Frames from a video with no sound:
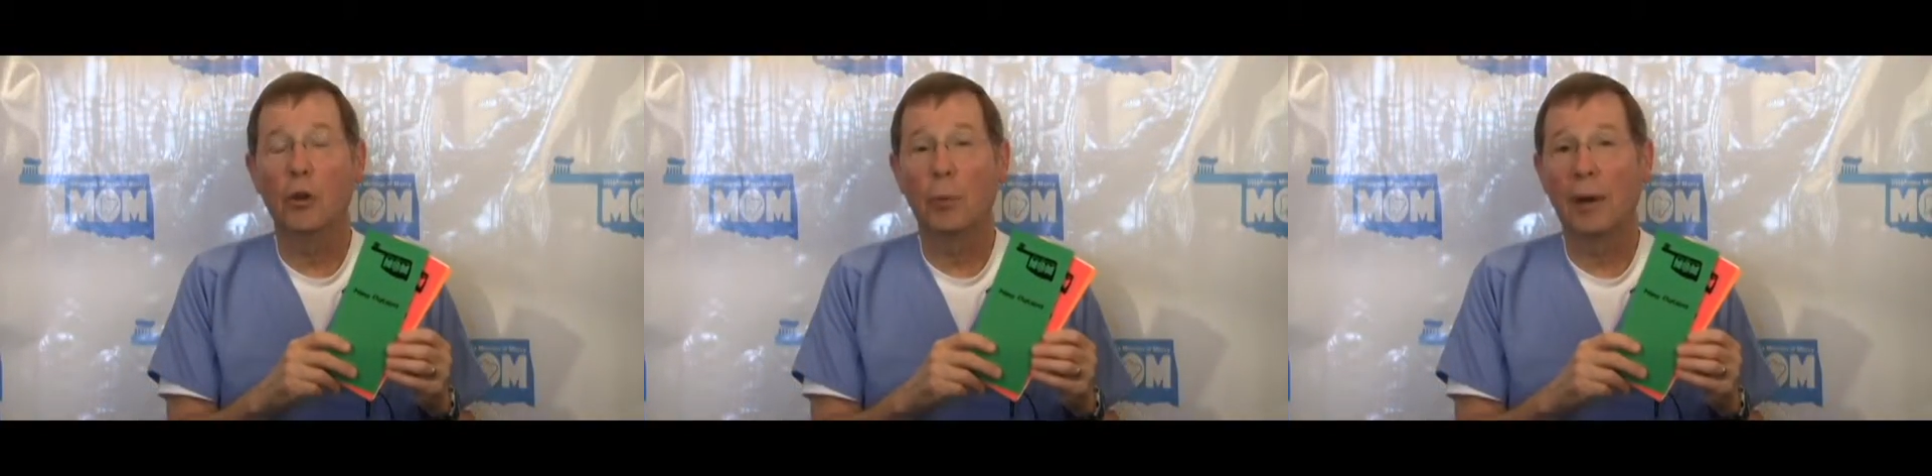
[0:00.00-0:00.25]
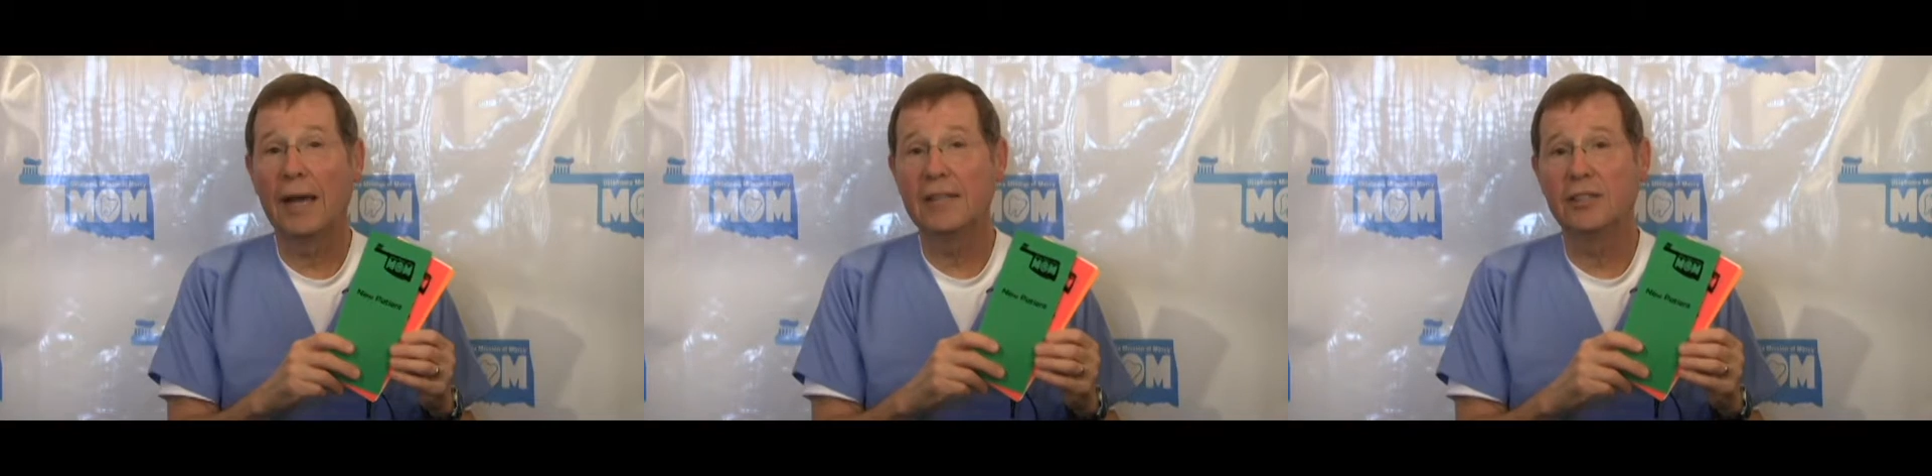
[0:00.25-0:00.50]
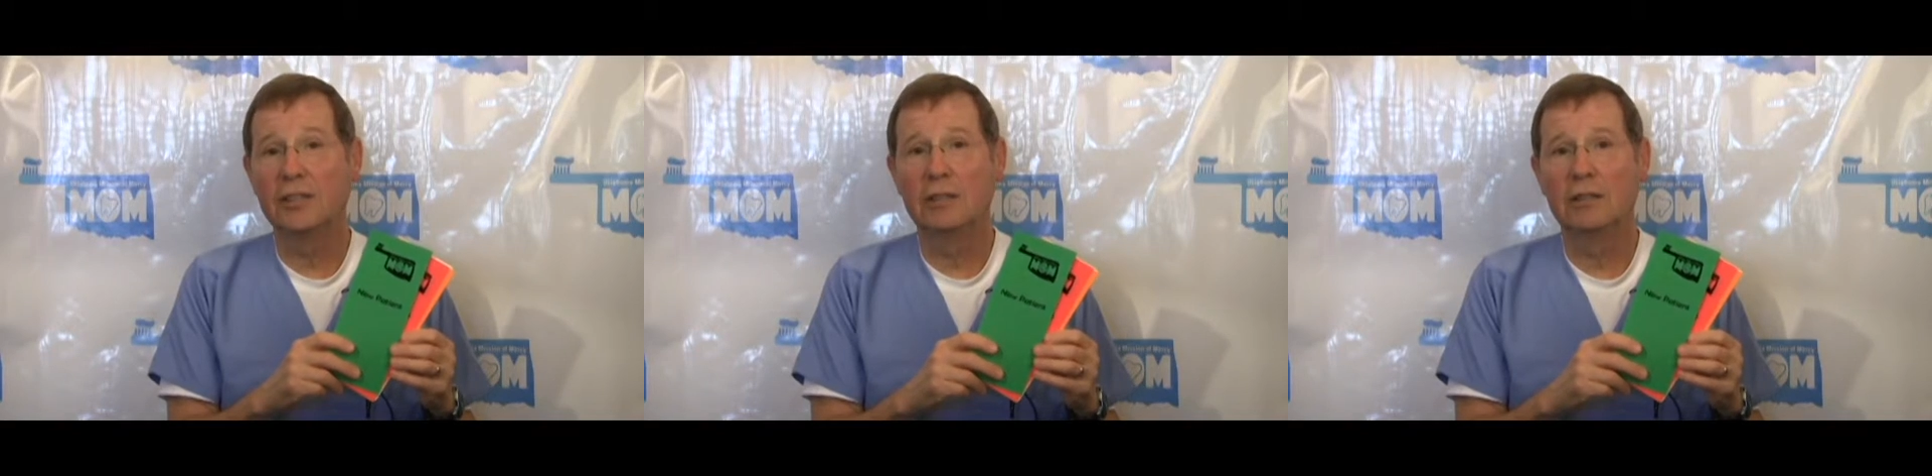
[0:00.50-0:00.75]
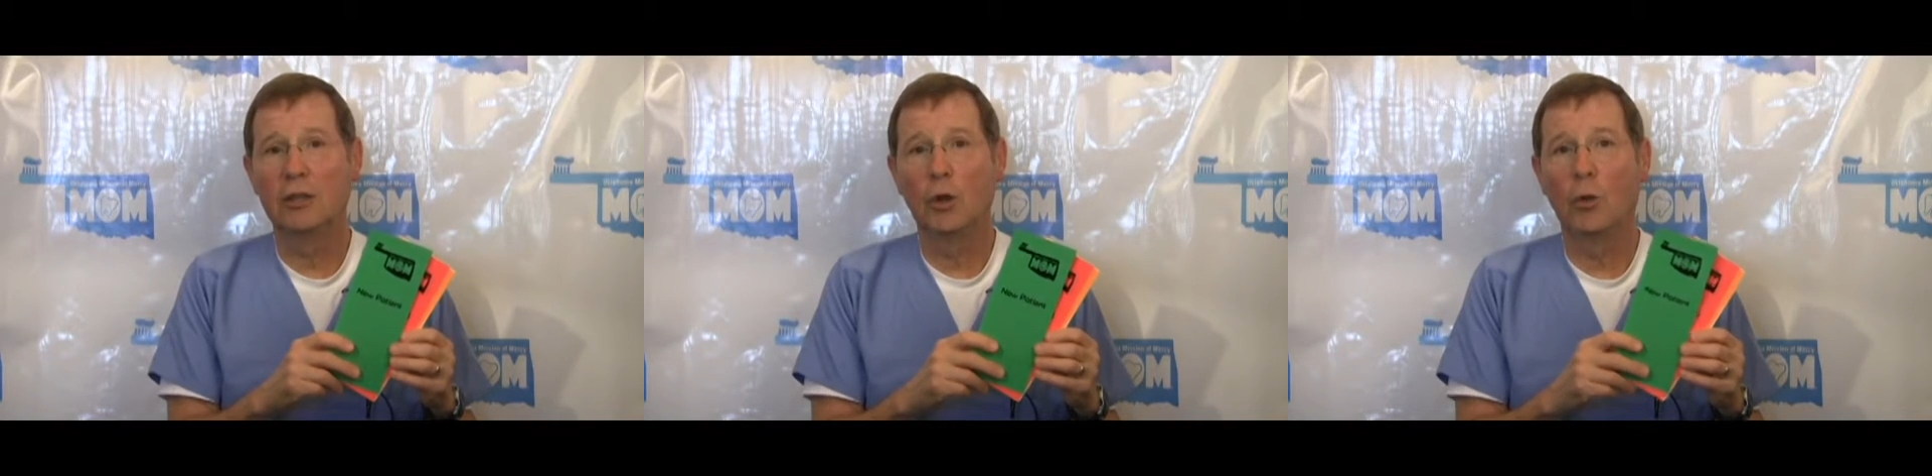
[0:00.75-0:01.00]

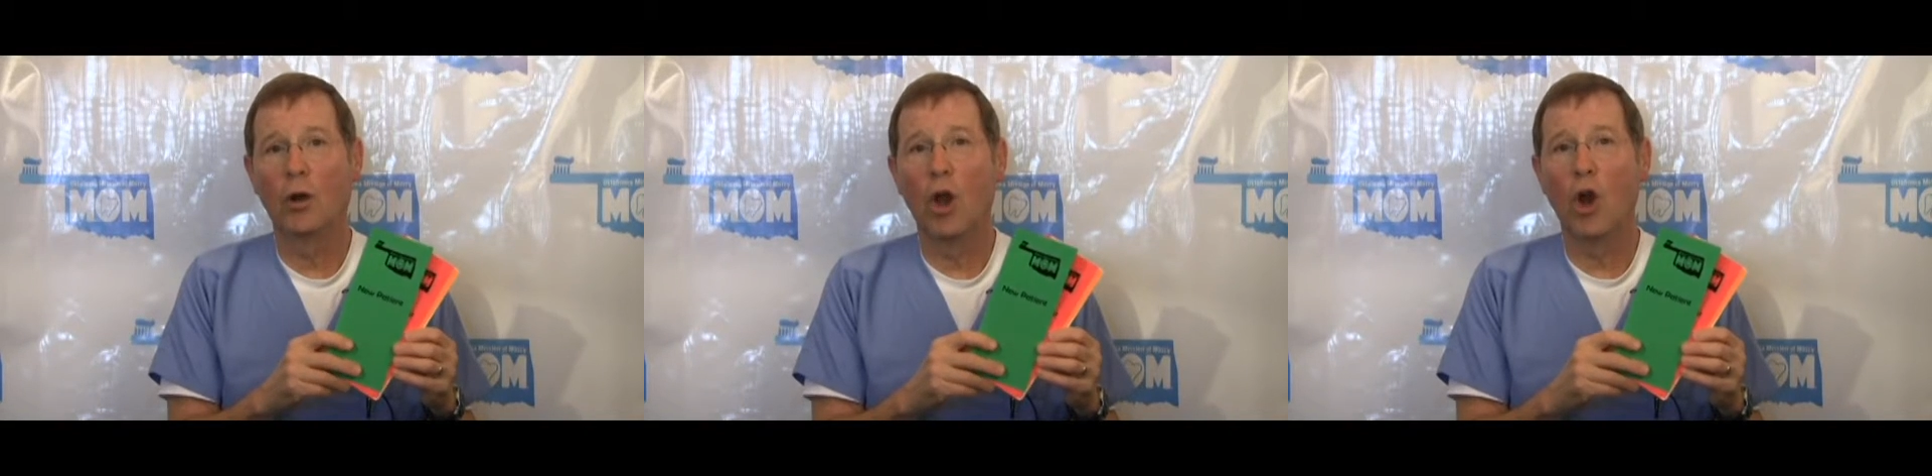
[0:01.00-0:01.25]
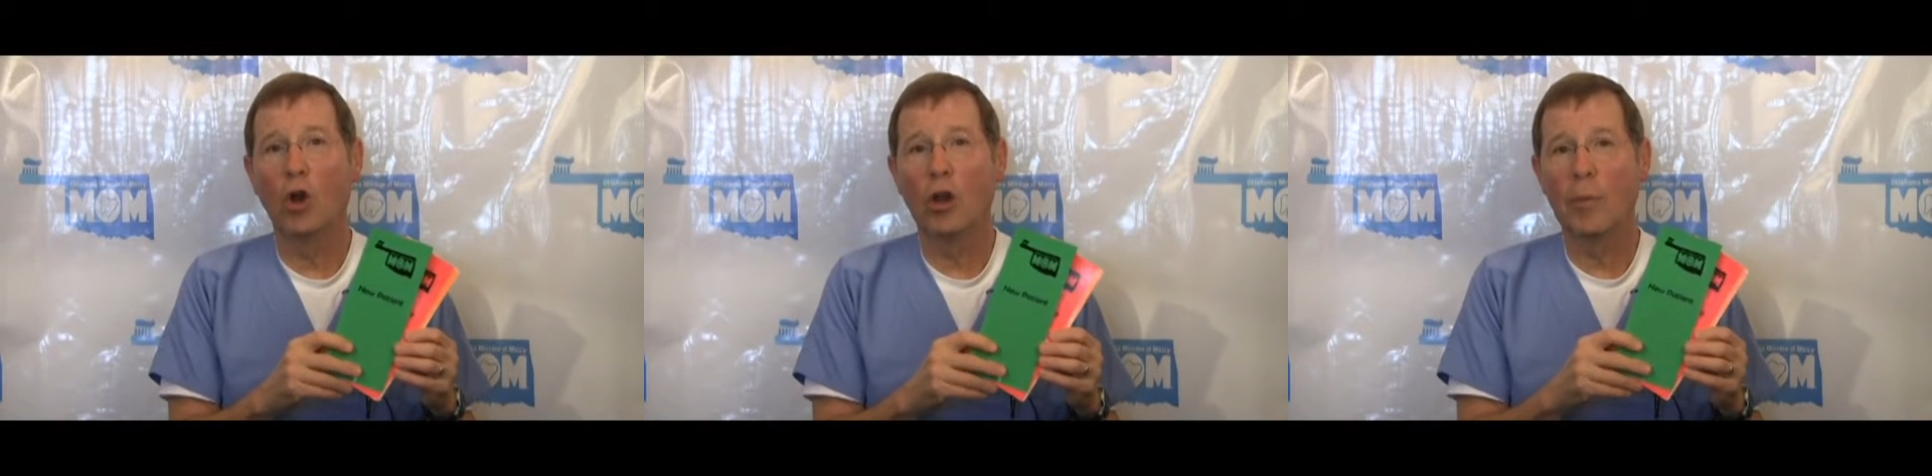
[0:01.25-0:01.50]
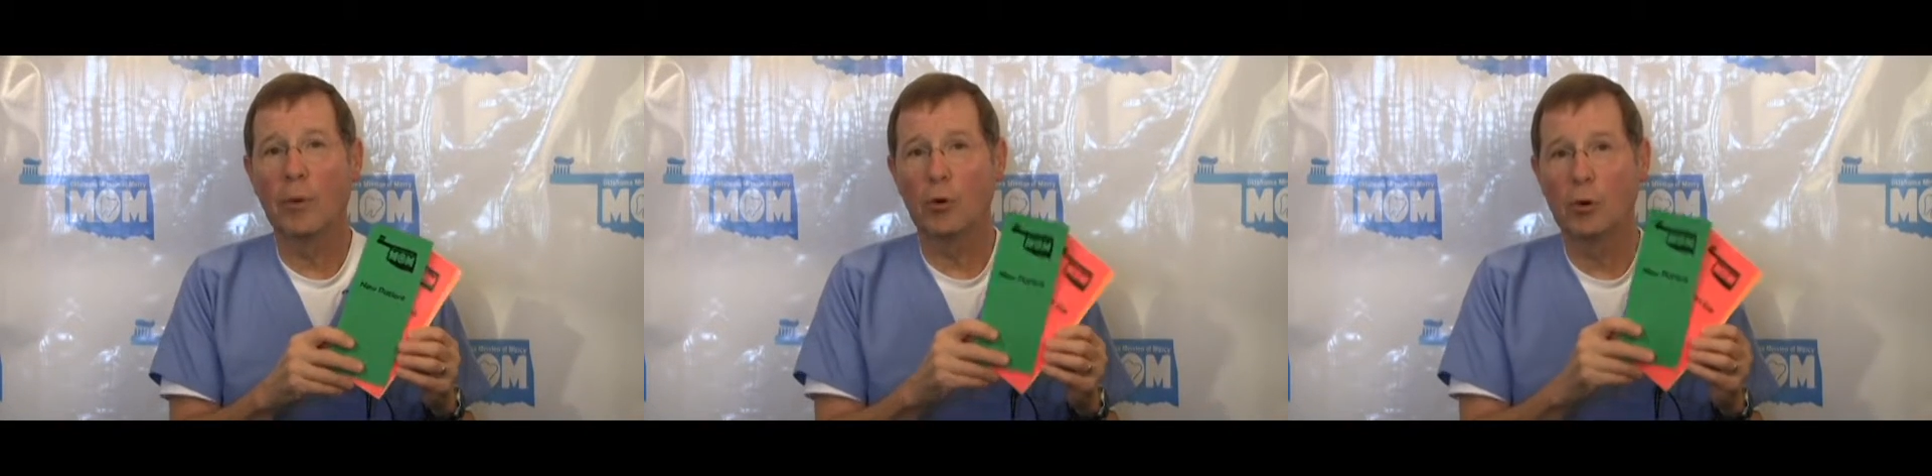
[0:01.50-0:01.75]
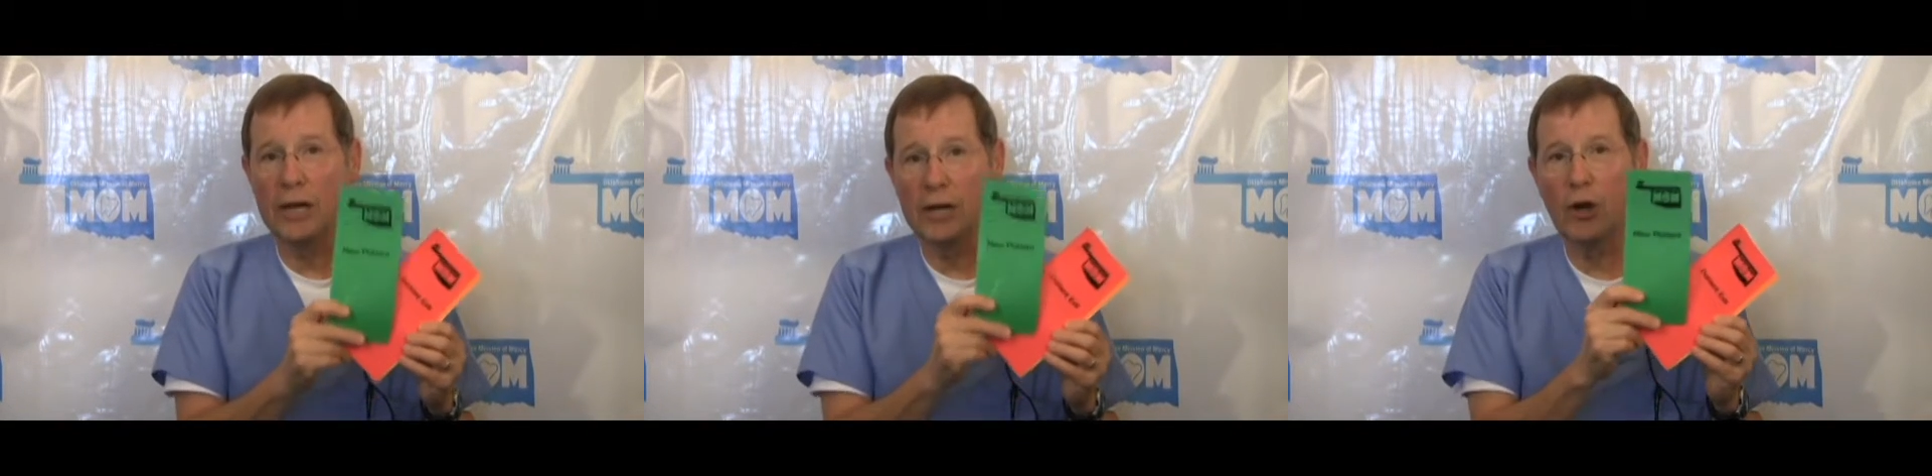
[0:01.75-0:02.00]
patient, you will hold up a
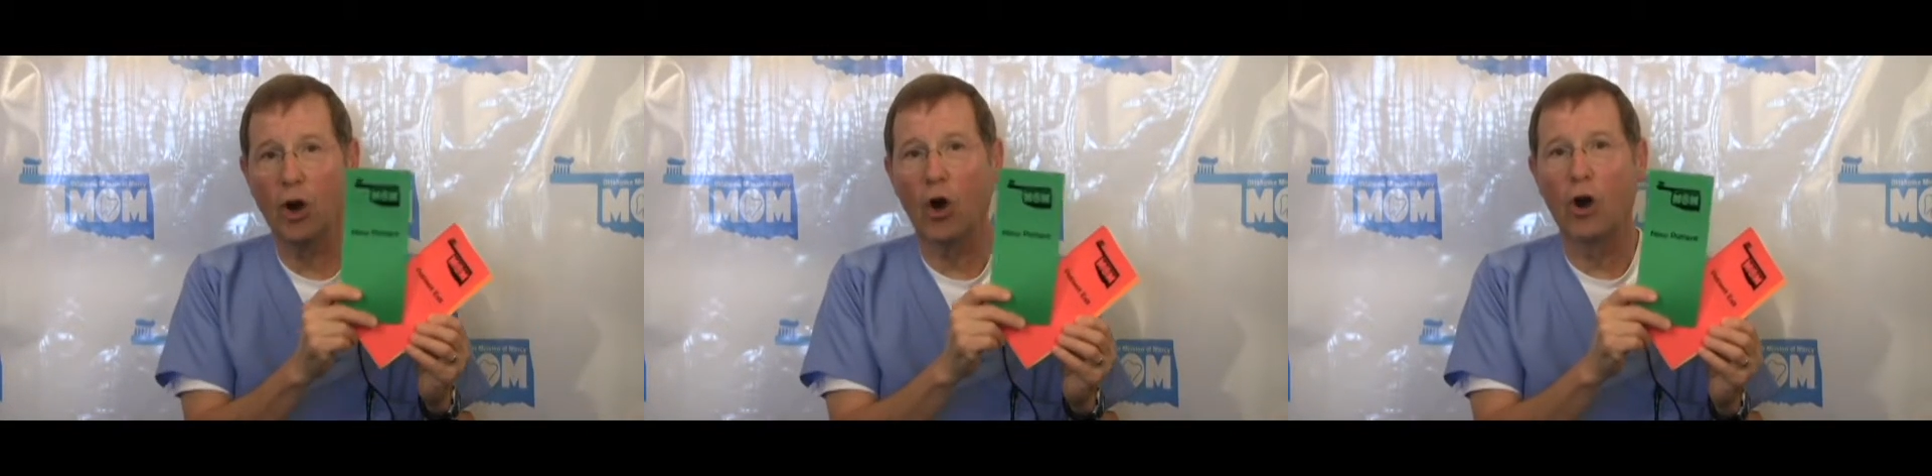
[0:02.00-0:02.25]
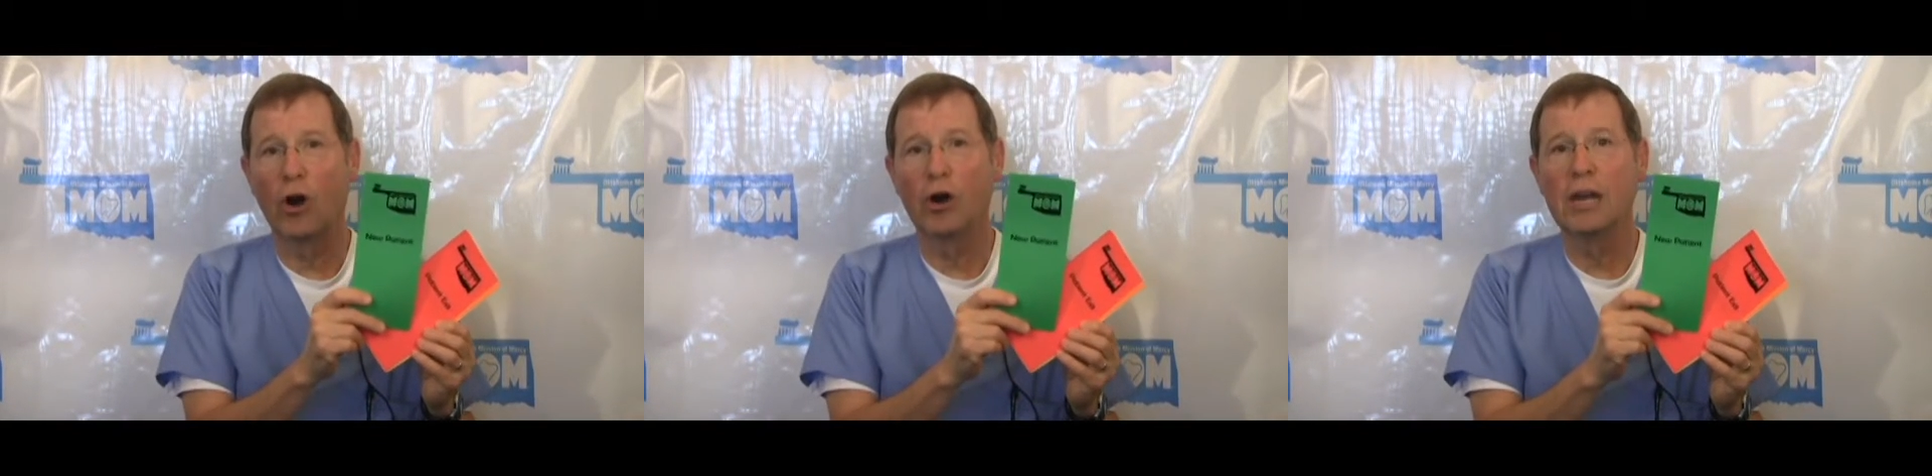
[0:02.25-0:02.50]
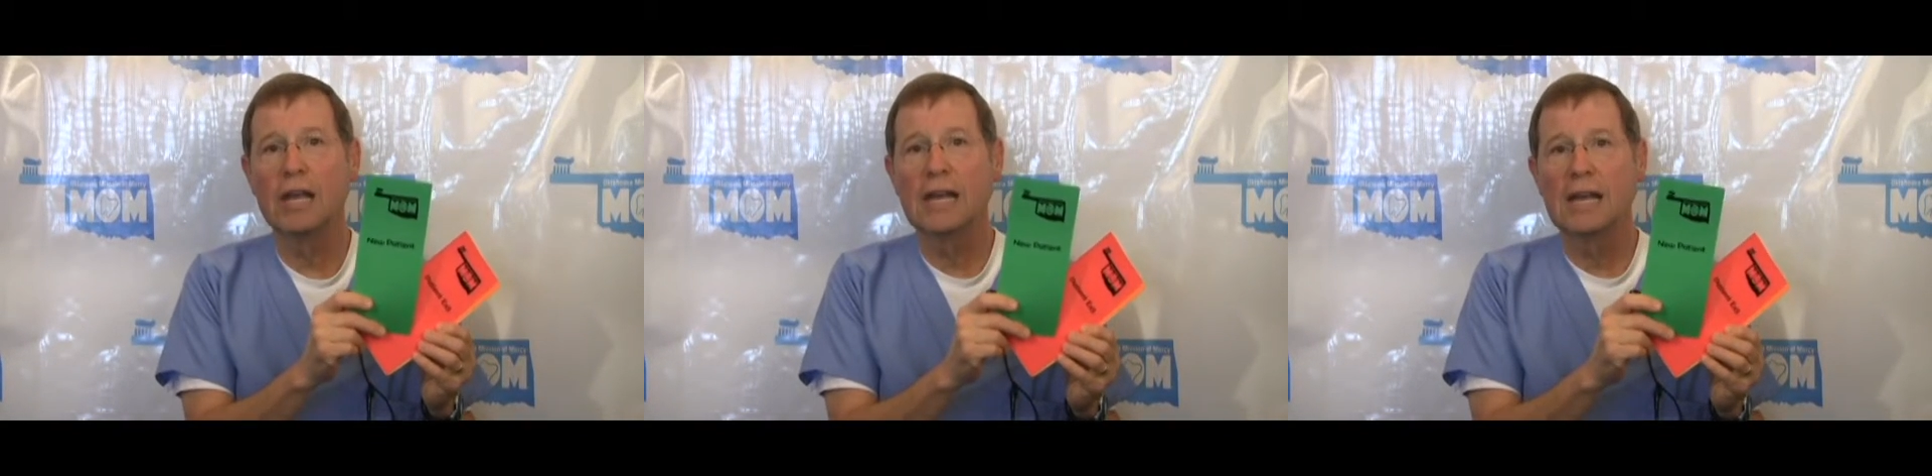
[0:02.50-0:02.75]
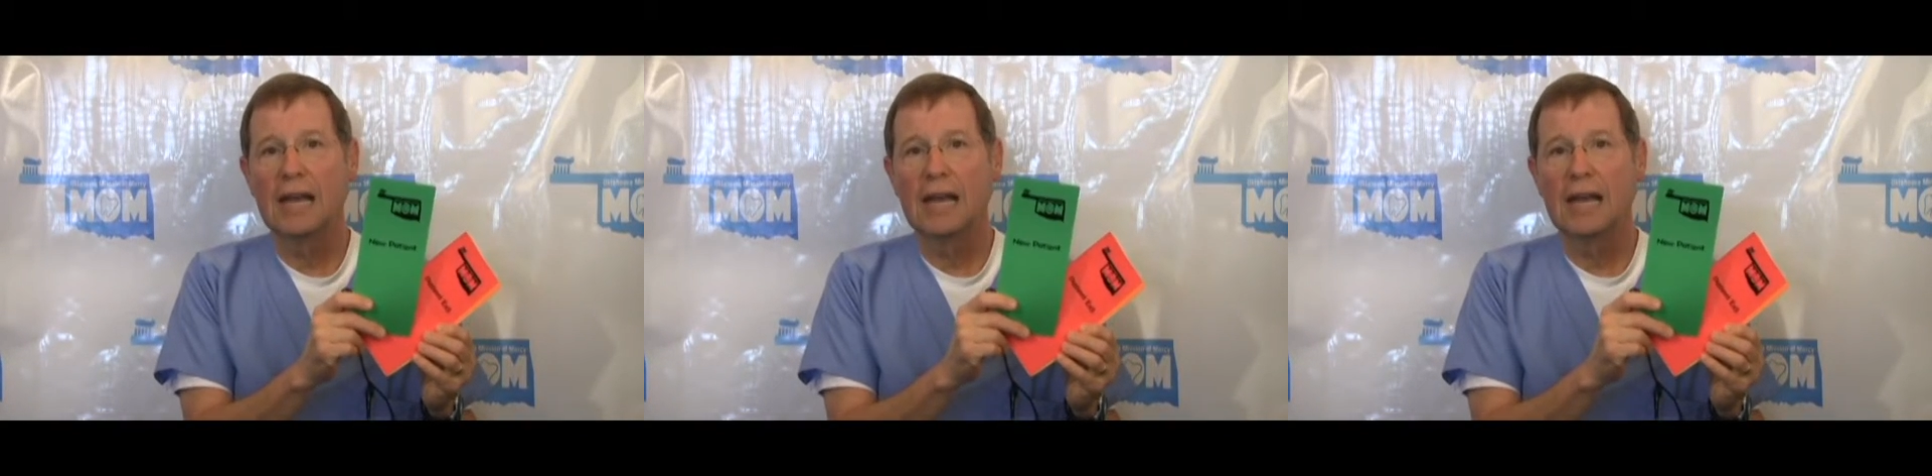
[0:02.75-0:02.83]
green card